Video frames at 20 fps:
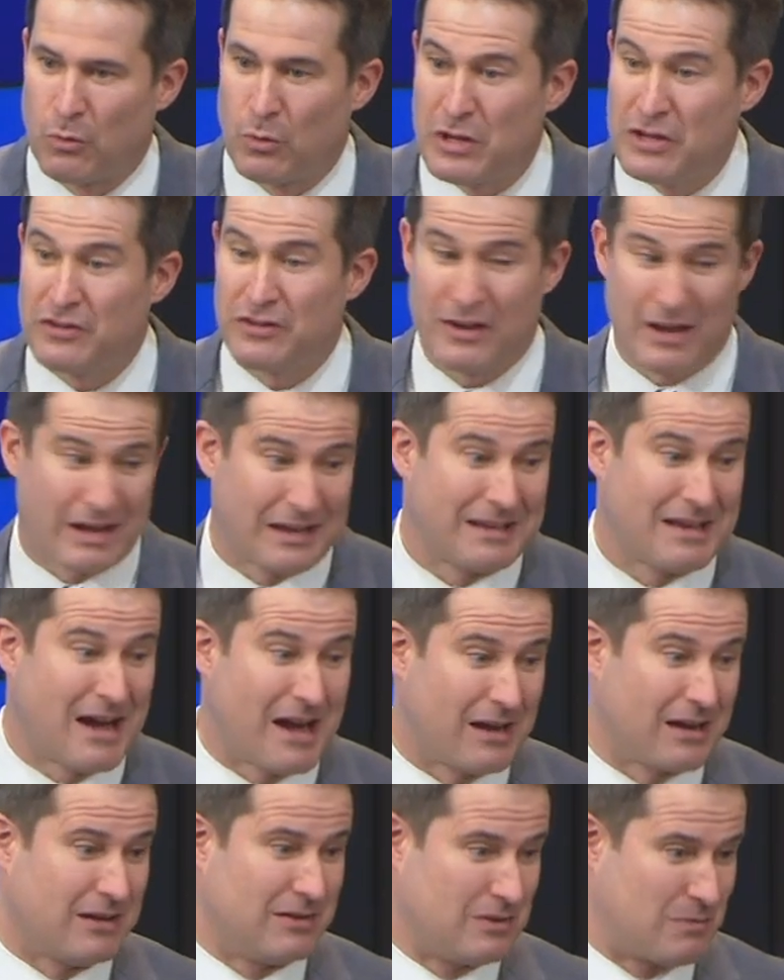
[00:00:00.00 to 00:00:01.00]
The reason I
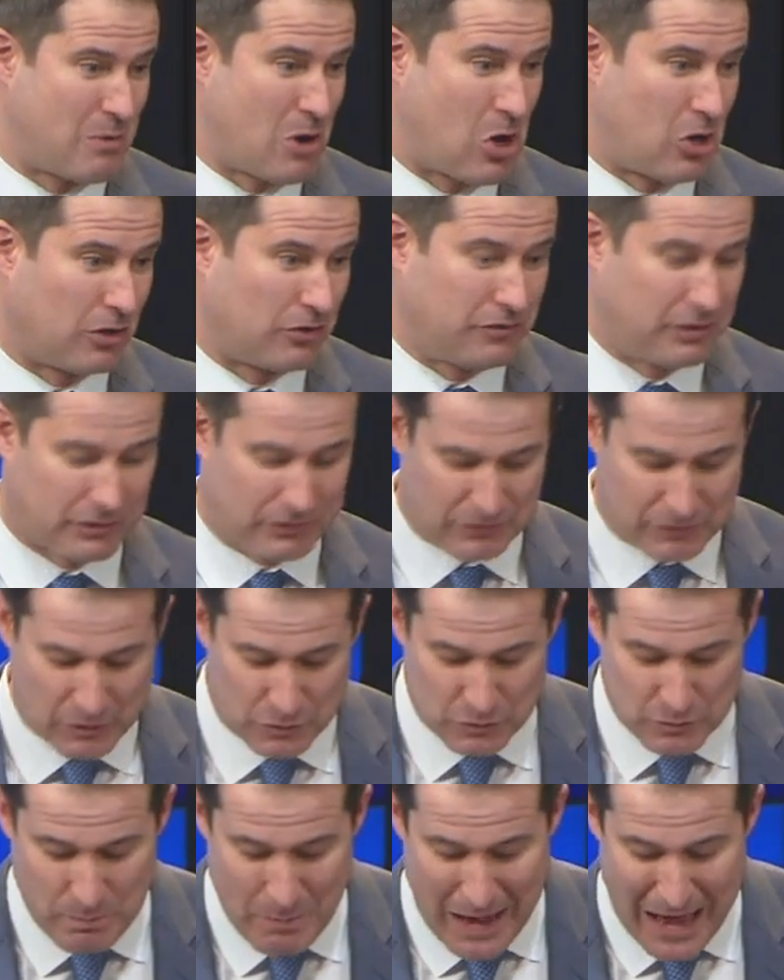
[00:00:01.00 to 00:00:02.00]
got into politics
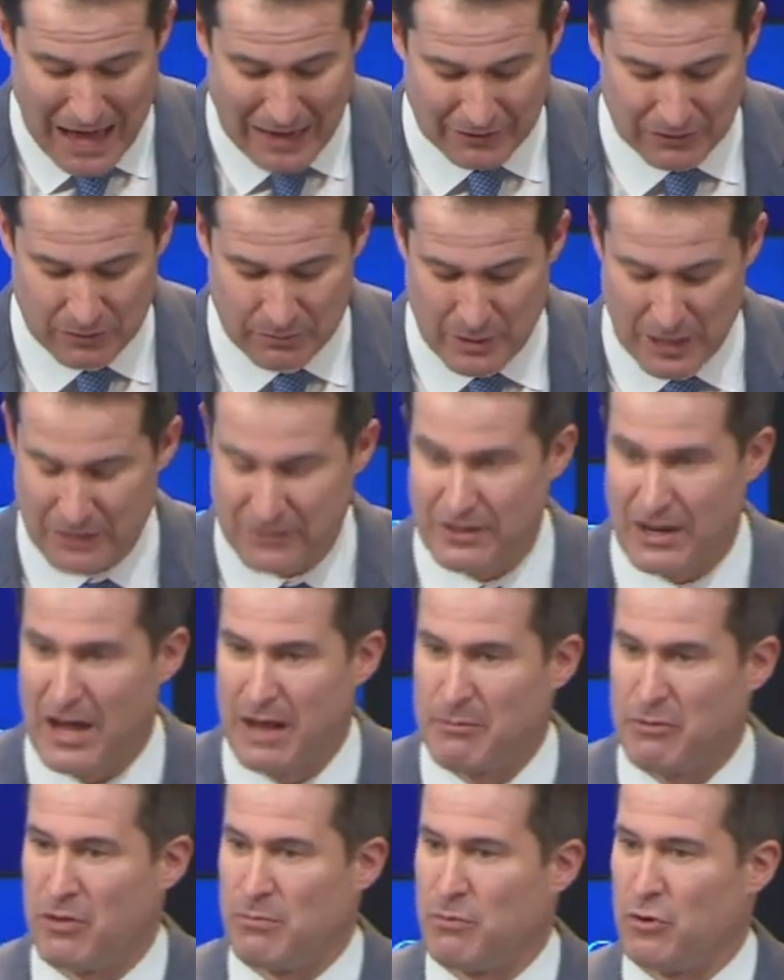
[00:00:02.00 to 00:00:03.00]
goes back to my
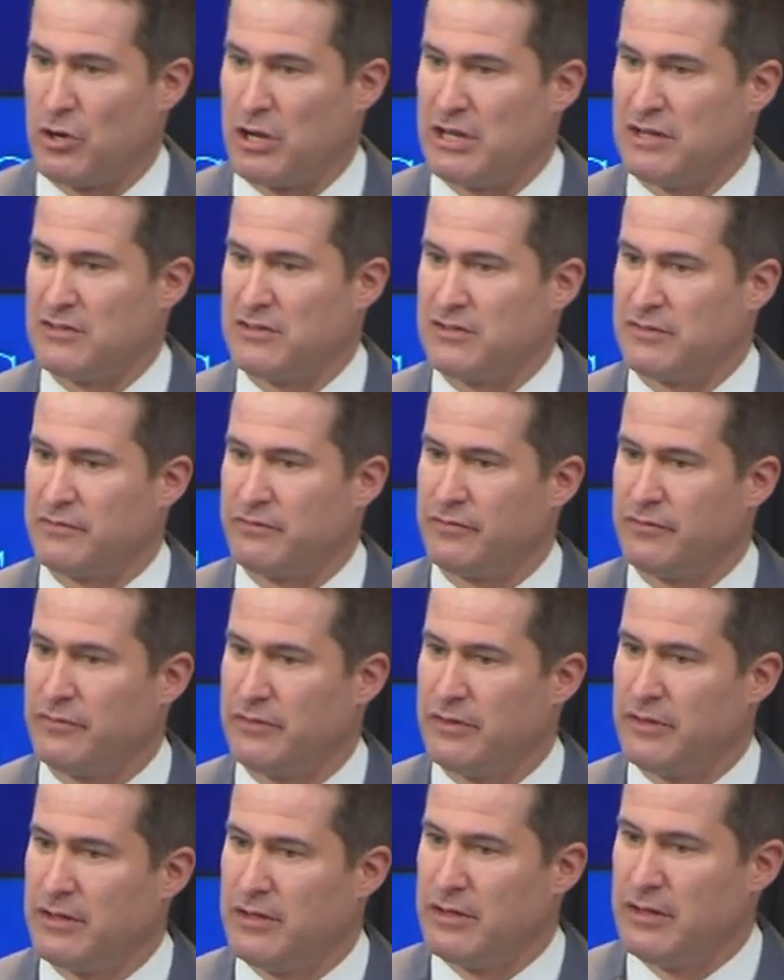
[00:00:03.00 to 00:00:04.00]
time in the Marines.
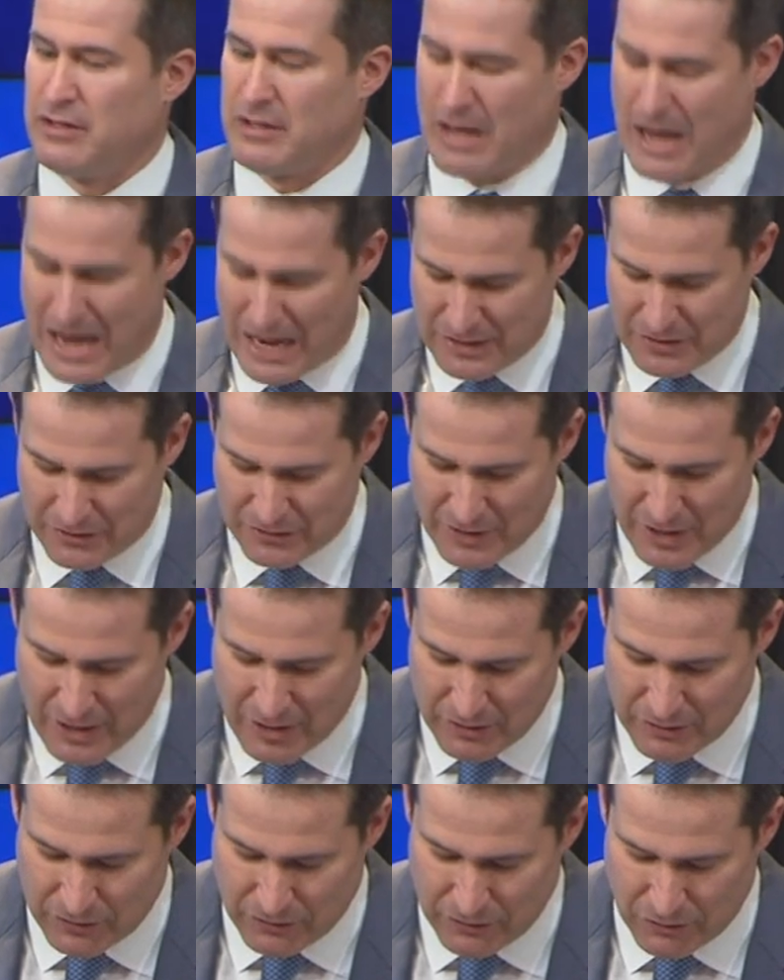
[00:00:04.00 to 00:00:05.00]
I
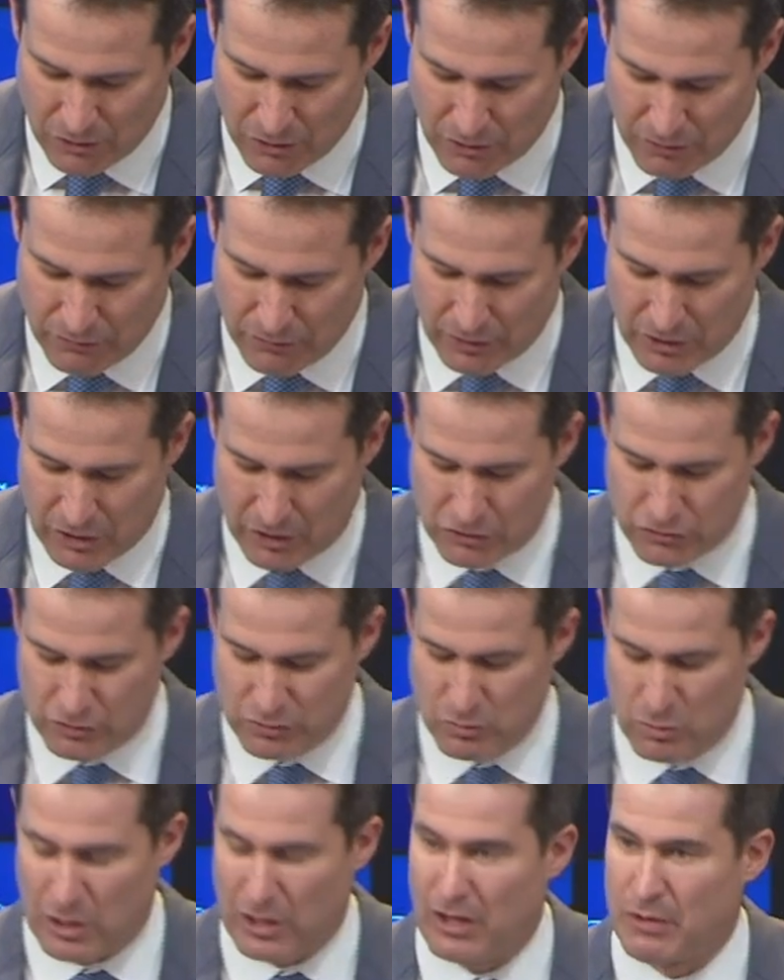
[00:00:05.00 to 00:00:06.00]
decided to serve the
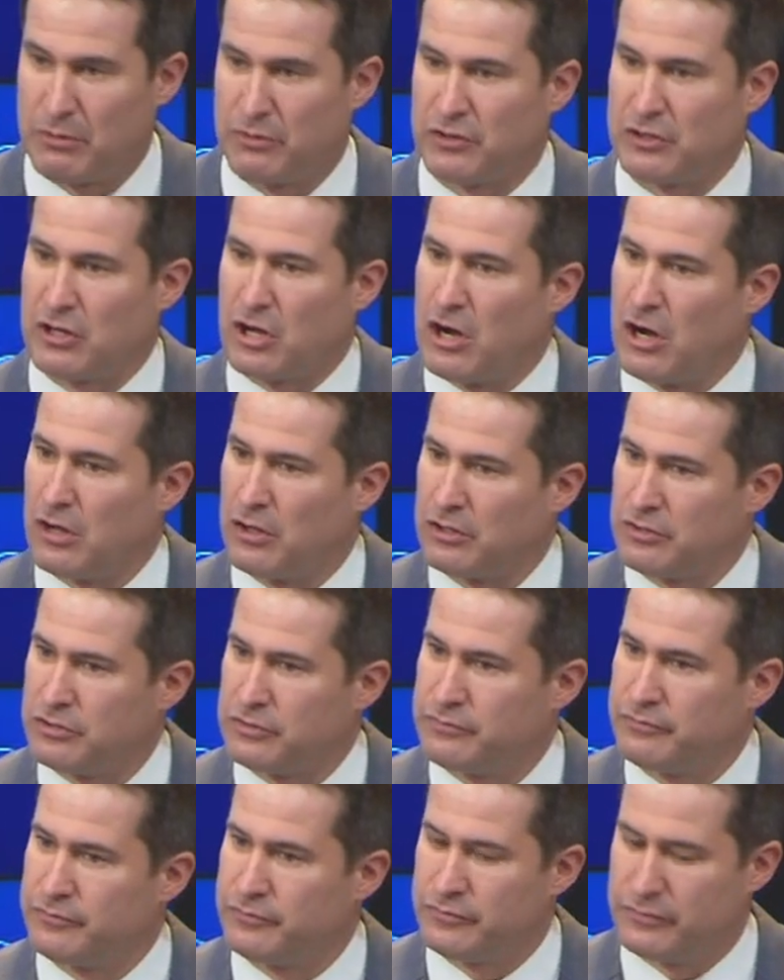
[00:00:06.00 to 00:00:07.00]
country while I was in
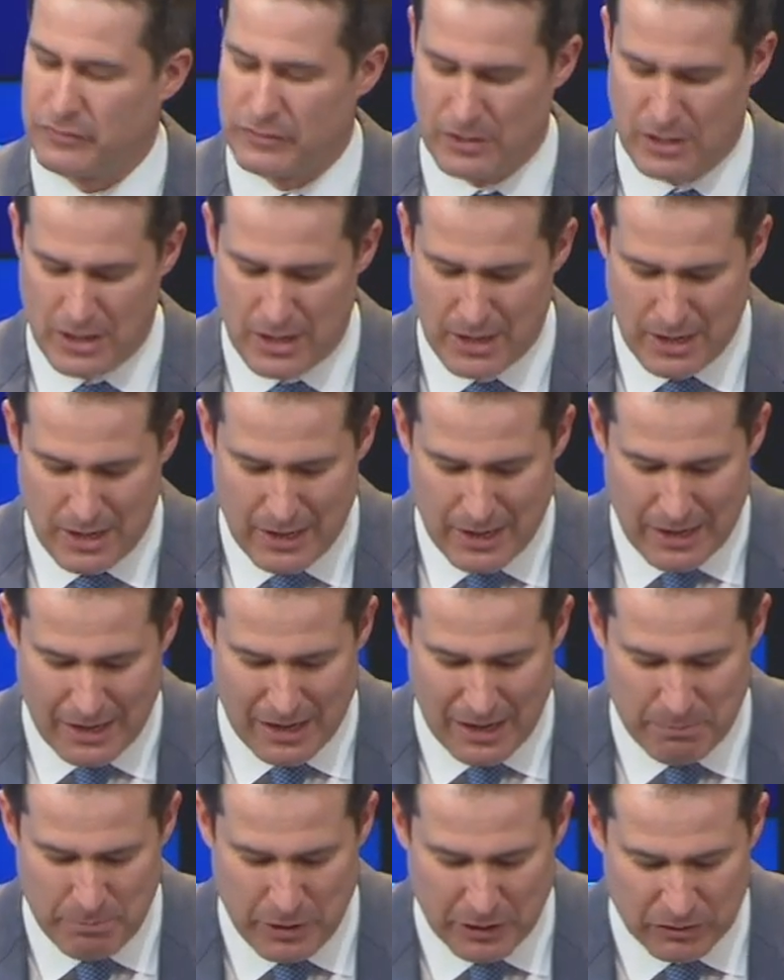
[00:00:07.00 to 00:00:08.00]
college.
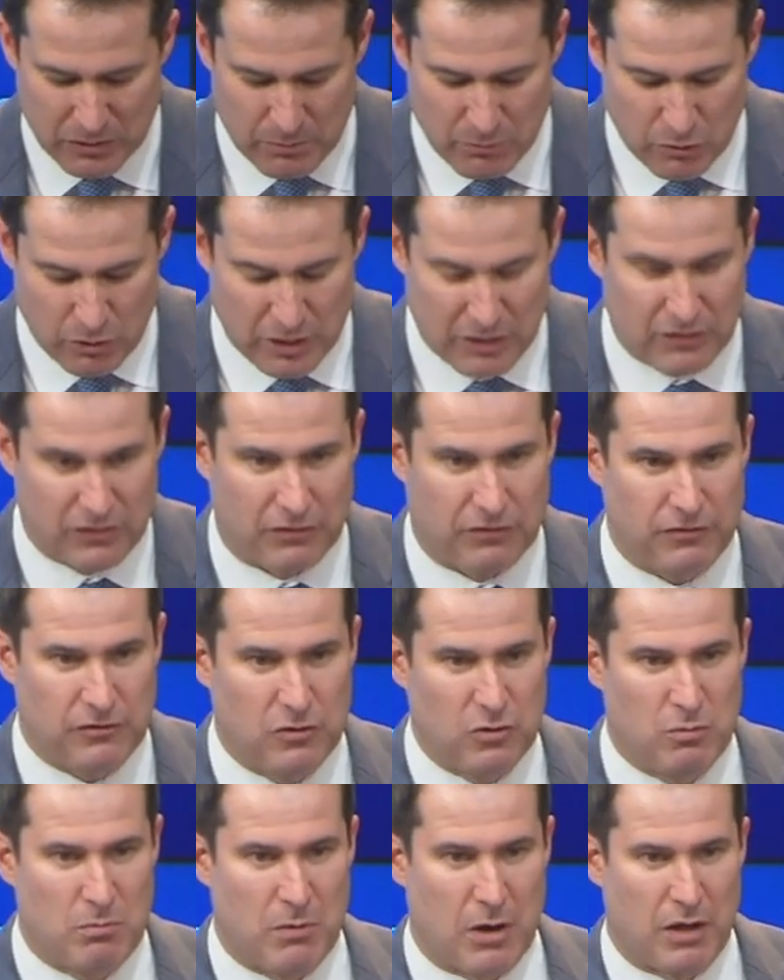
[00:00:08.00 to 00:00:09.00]
And I picked the Marines a
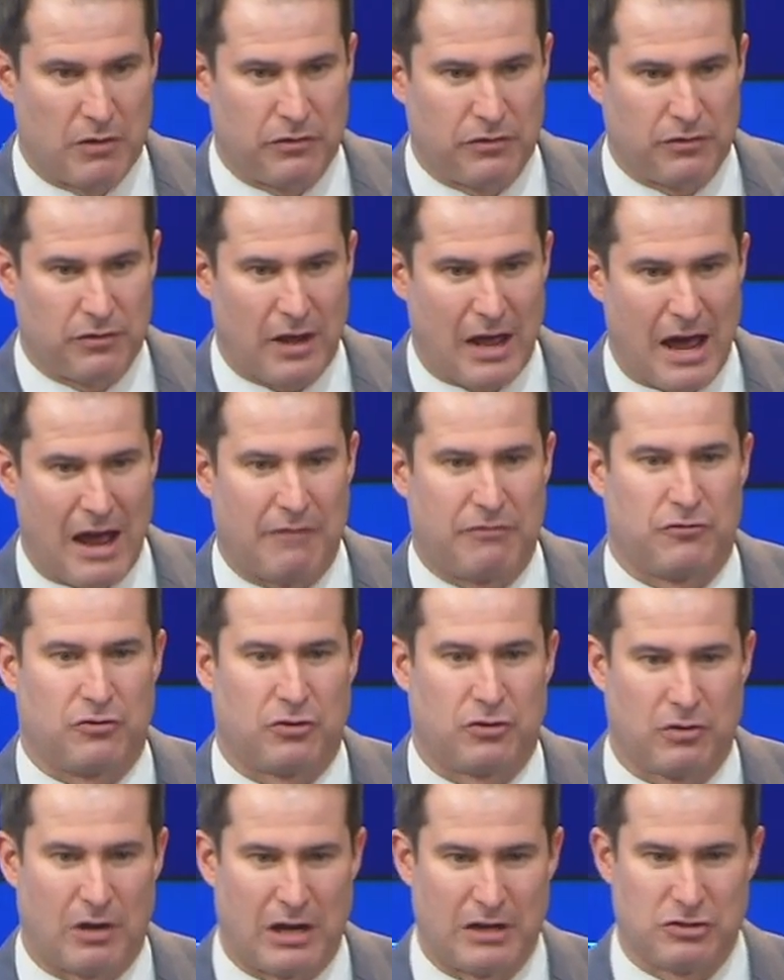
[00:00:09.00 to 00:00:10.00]
few months after